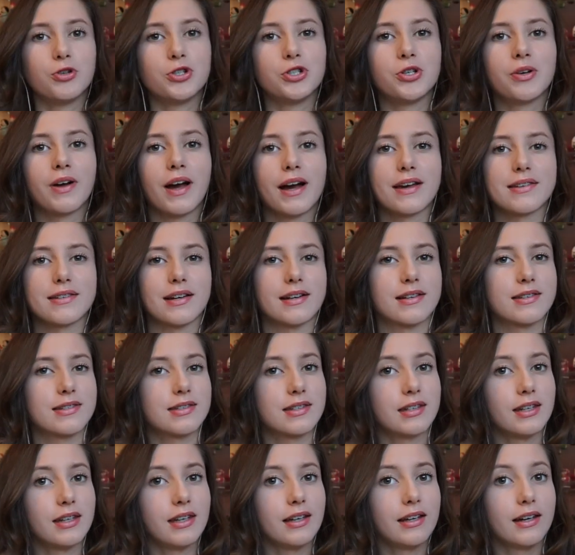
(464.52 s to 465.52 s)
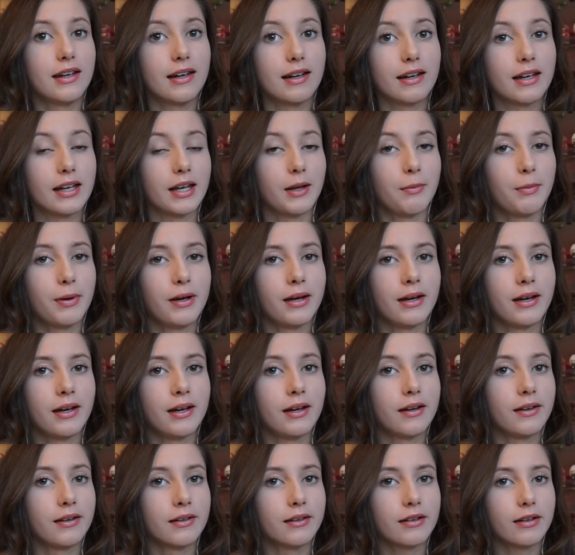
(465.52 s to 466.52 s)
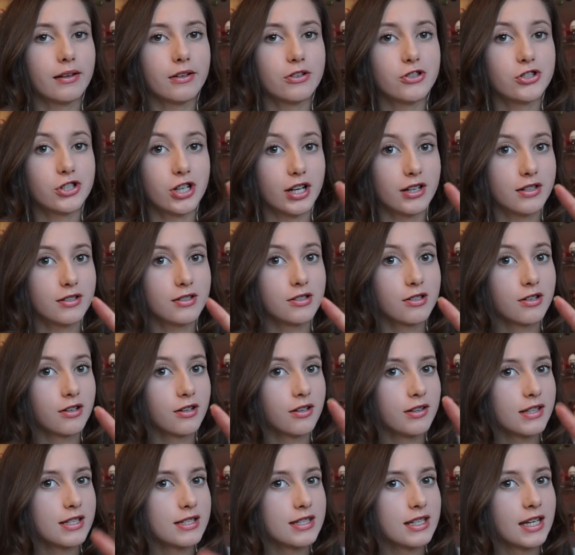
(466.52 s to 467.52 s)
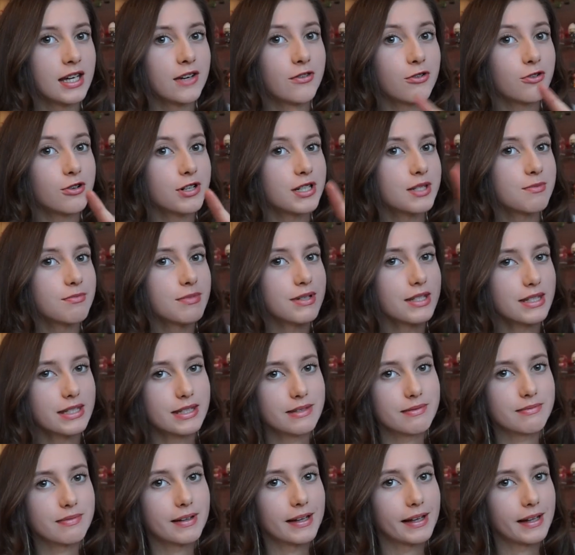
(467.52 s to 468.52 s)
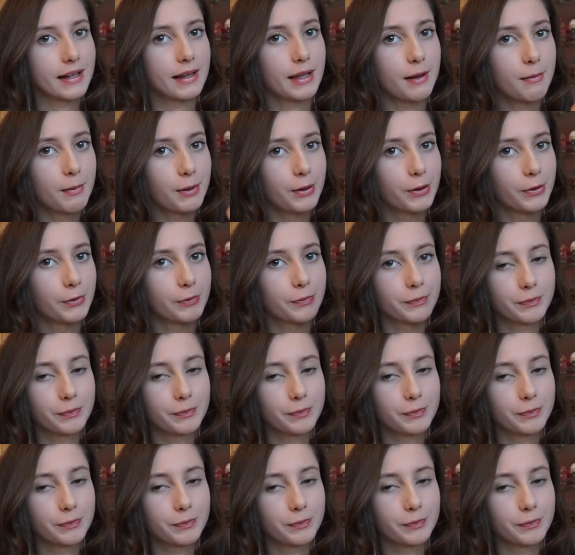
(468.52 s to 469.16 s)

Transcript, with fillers: Would you guys like to see a guinea pig shed tour this year for Christmas? Let me know.